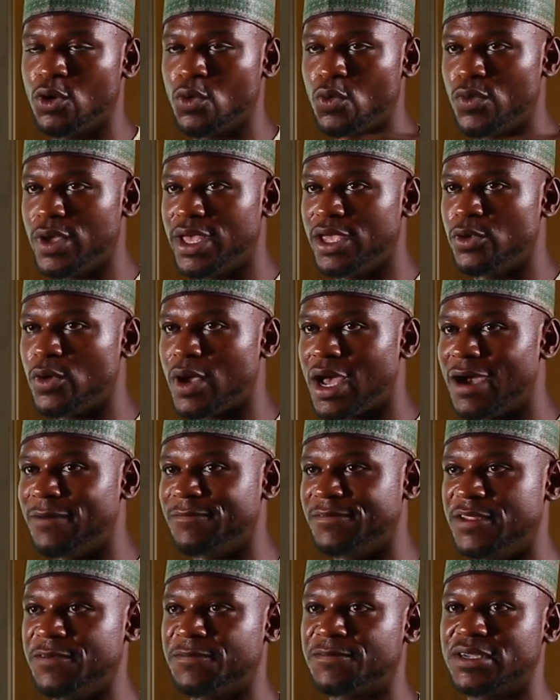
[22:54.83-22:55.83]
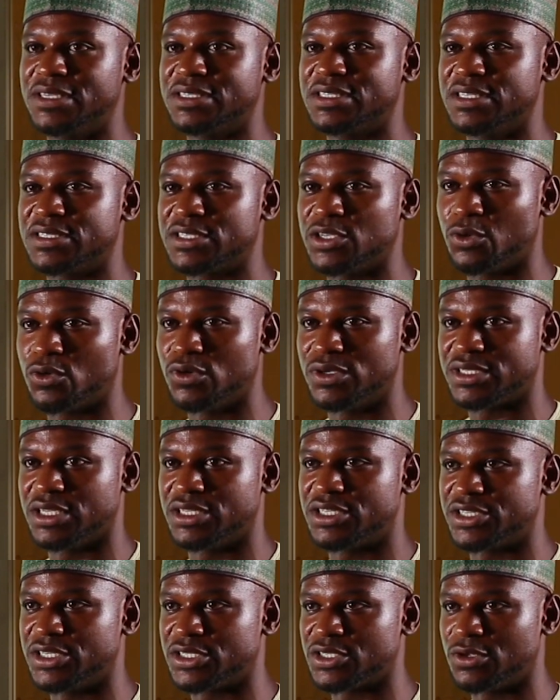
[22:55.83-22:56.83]
where you have differences in
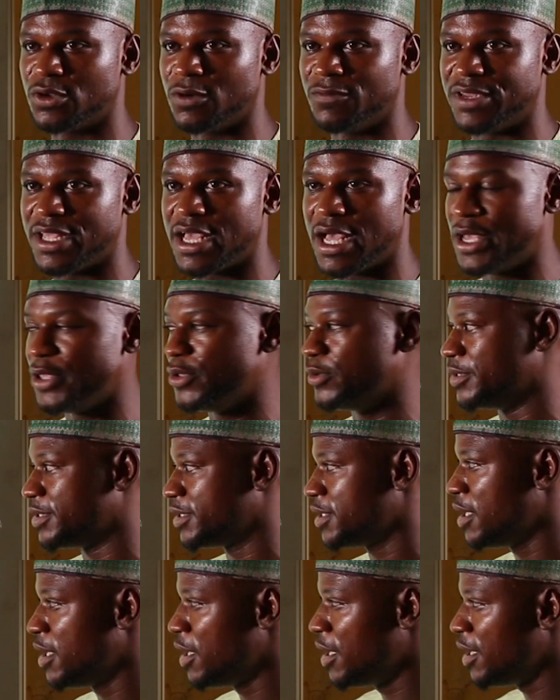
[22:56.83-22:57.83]
concentration of the ions.